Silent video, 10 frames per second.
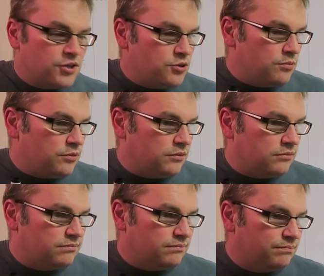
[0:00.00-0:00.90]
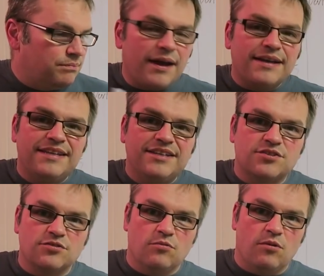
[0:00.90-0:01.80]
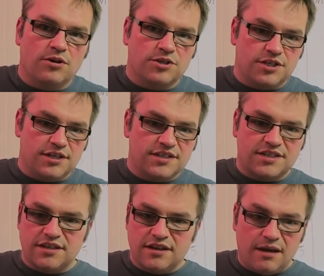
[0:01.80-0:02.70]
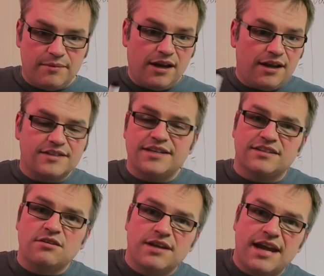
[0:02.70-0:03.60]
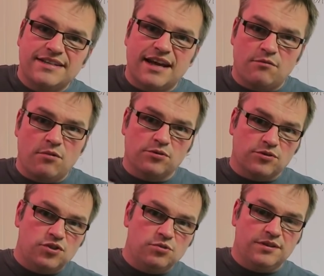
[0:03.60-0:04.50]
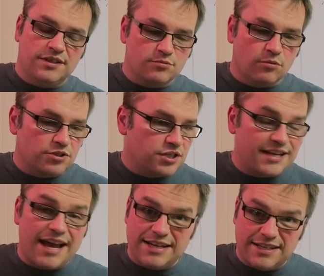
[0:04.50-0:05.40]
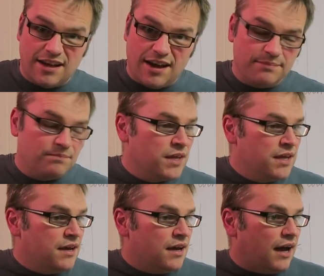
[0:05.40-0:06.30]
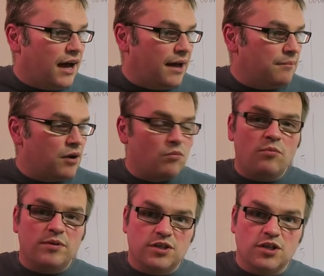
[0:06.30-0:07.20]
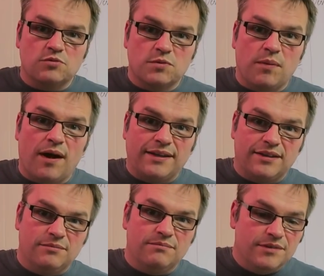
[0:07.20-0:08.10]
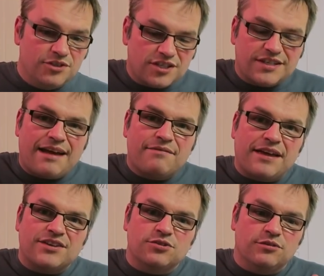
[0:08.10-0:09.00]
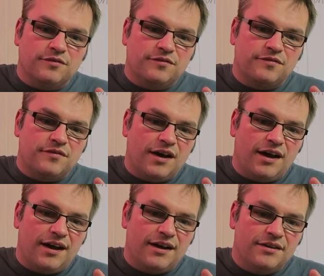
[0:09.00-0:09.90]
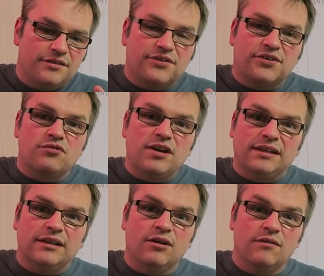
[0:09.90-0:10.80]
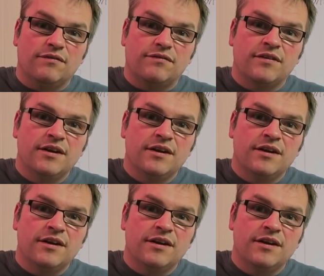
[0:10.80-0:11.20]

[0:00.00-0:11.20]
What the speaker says: You will buy these sort of watches. I mean, I'd say it's okay to have one or two of these watches at any time. And what we do is we buy them just to have that sort of thrill of